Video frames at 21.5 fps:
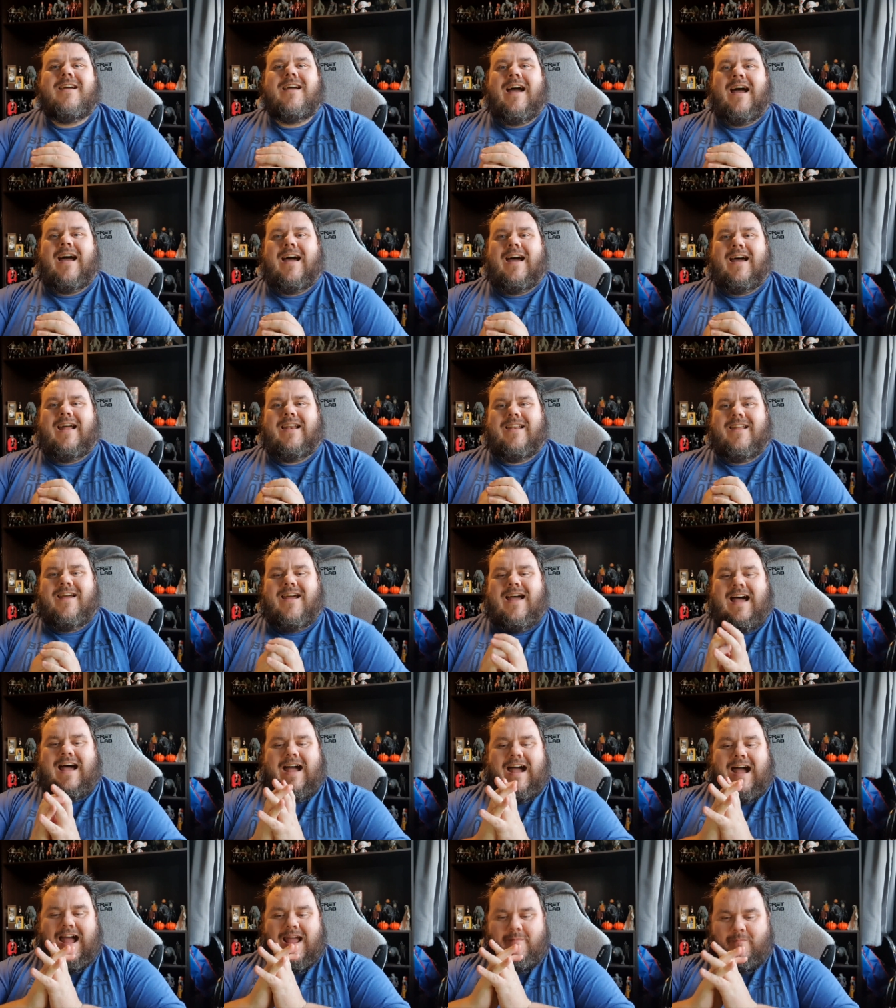And uh,
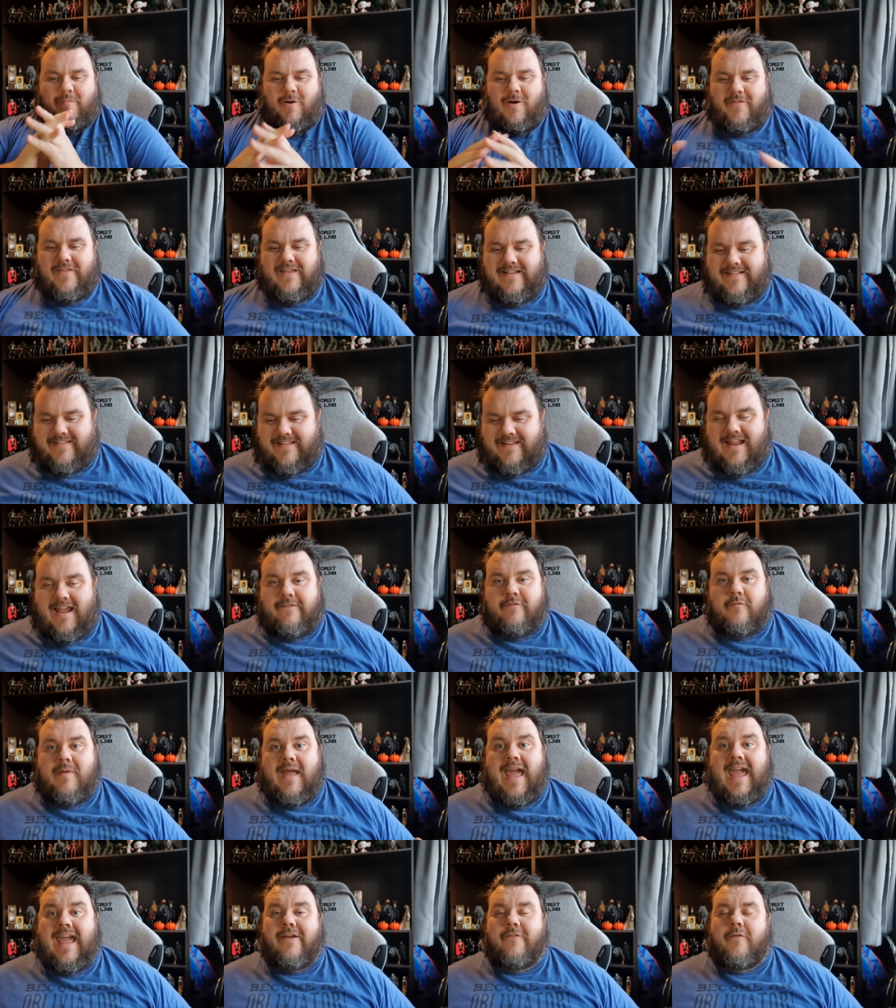I, I bought these today
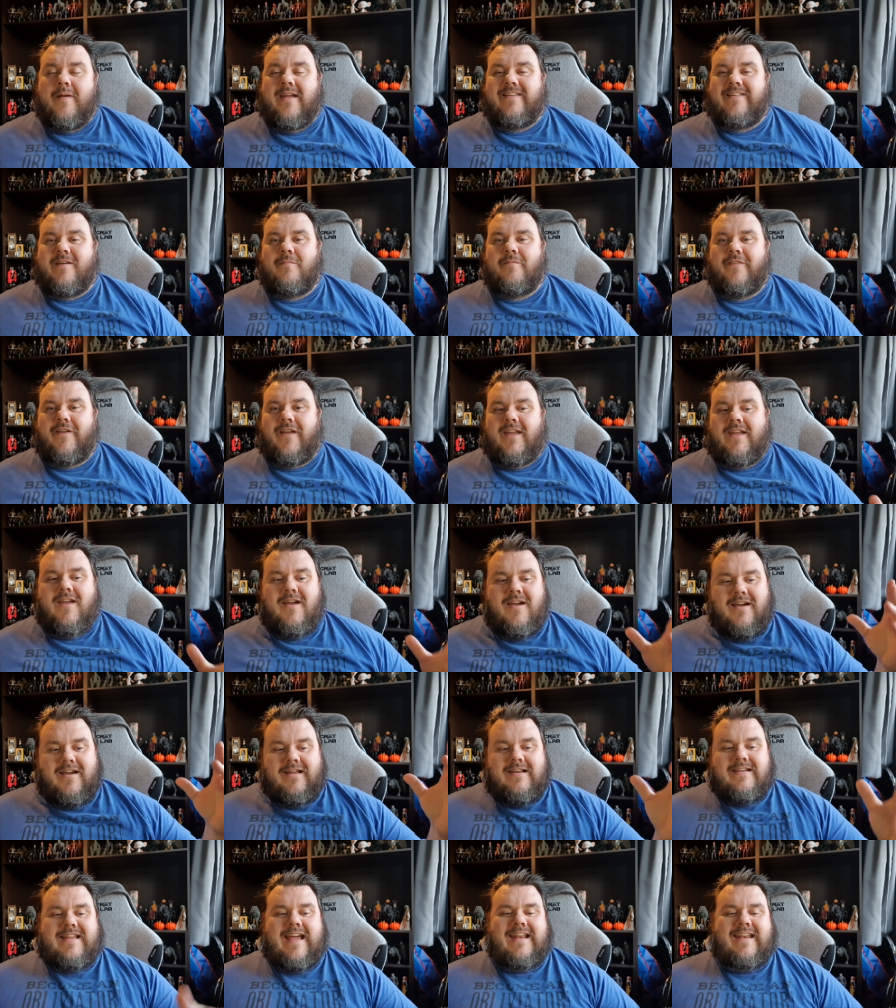from, H from HMV
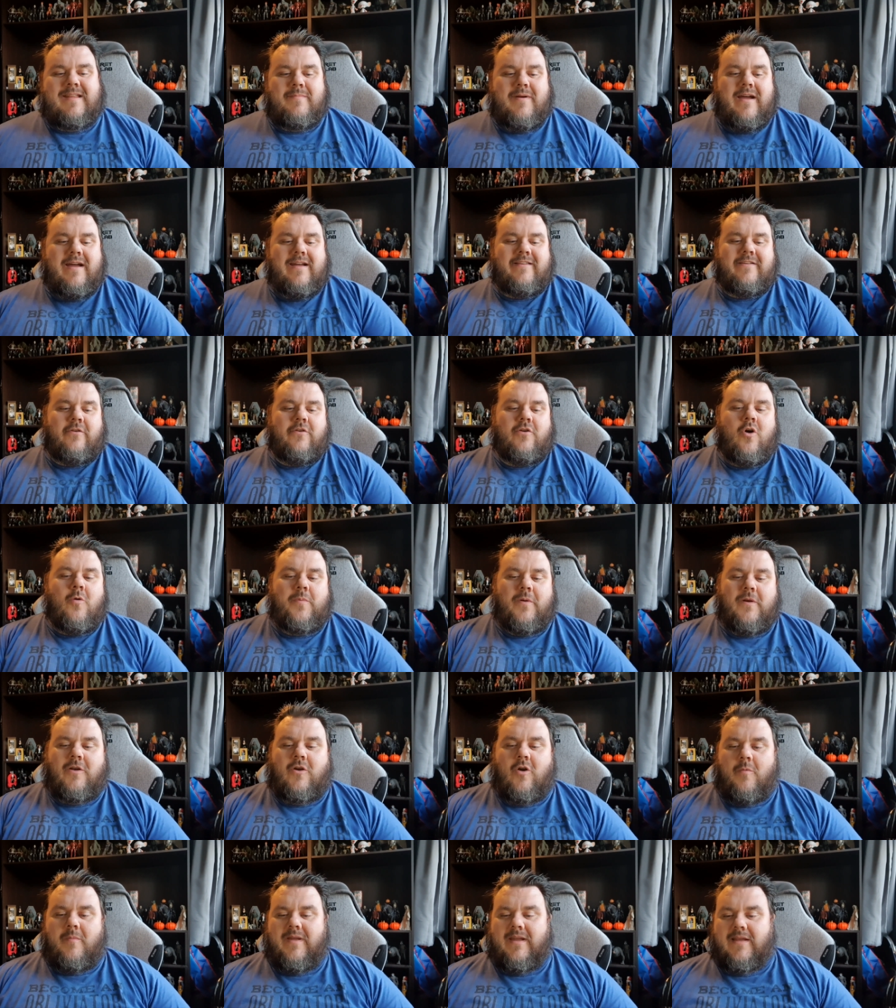Deddy Bears are an up
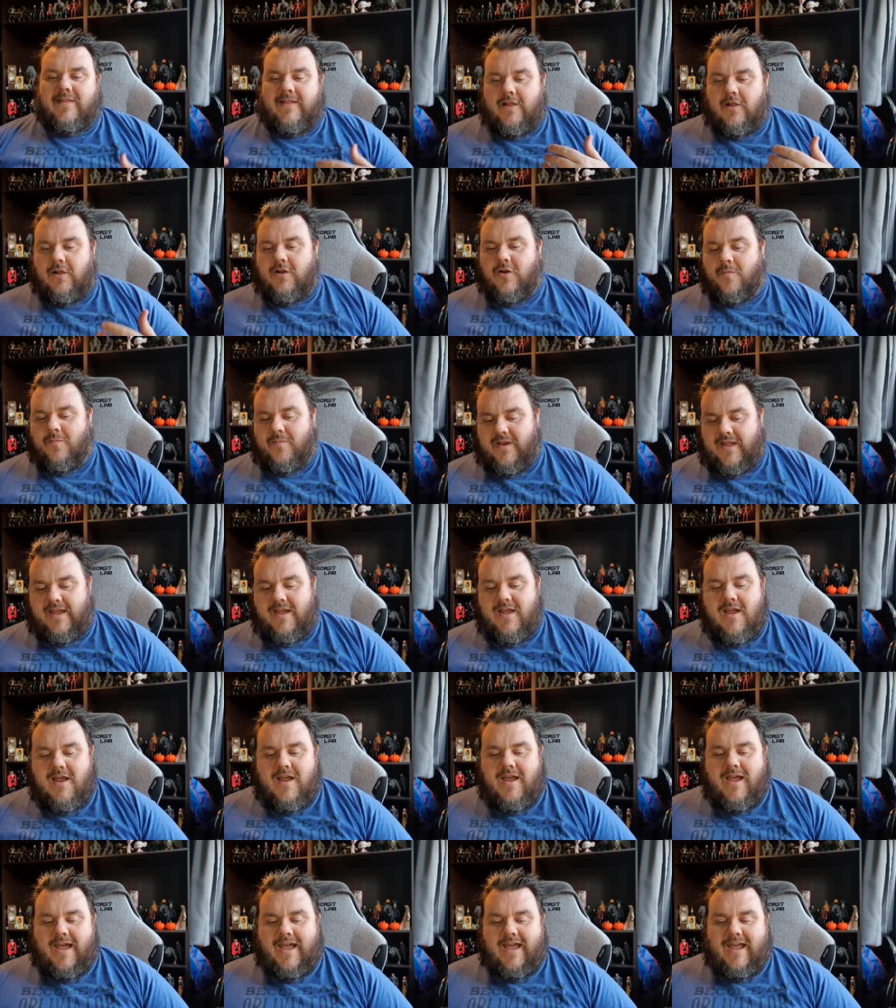and coming little company,
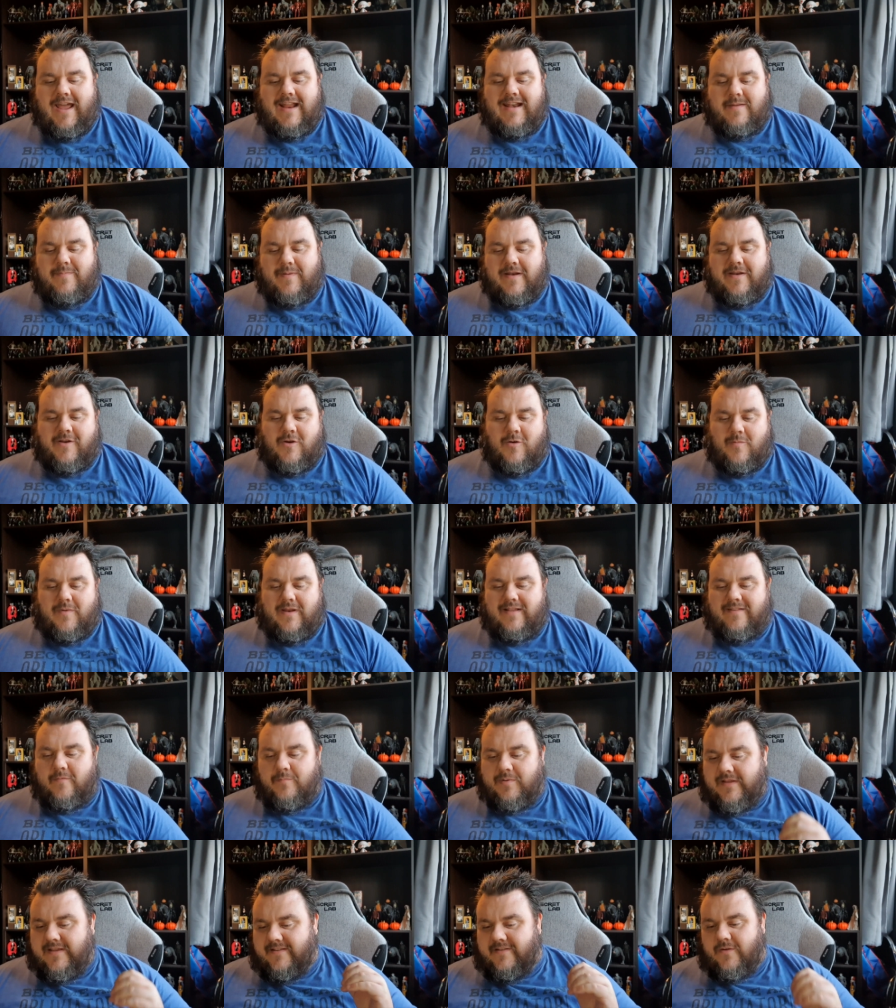uh, independent company,
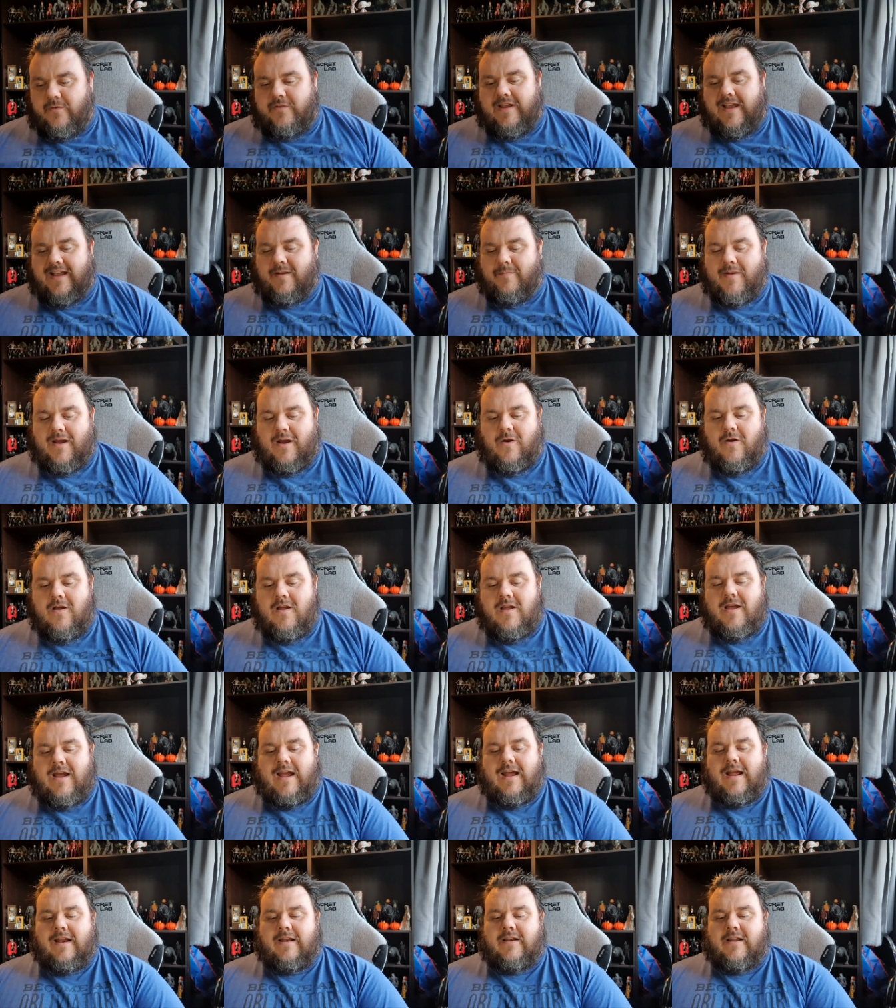so please do check them out
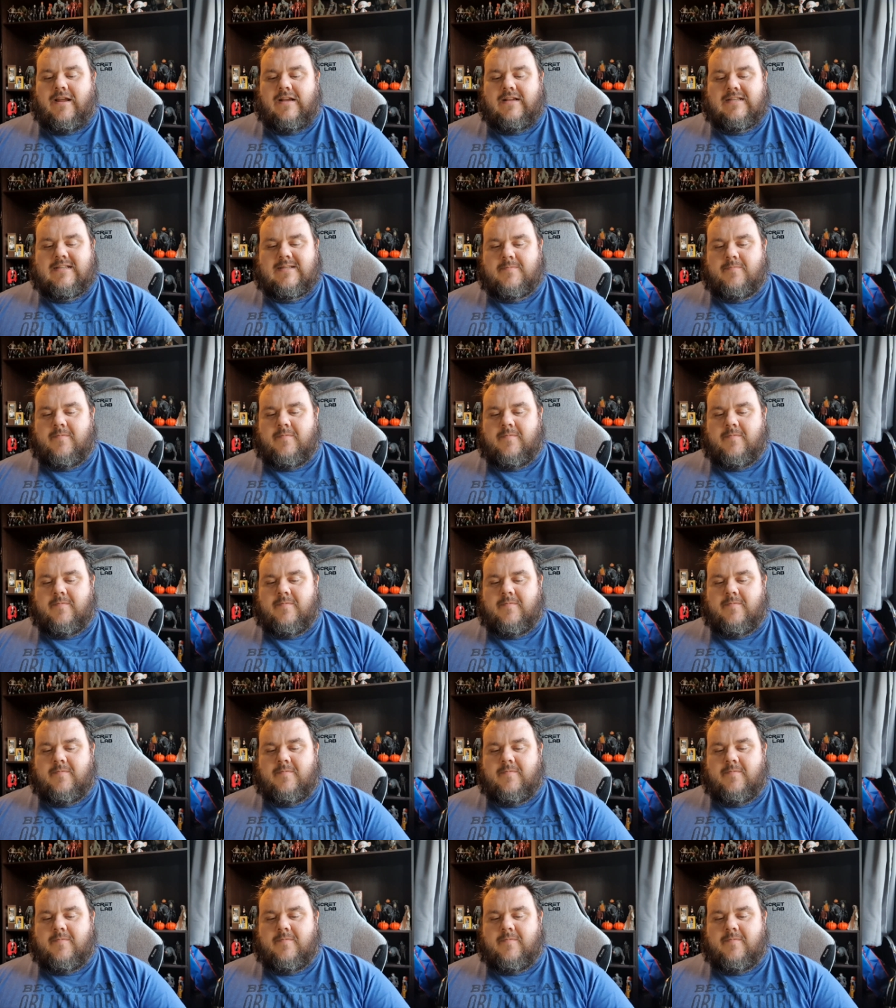and uh,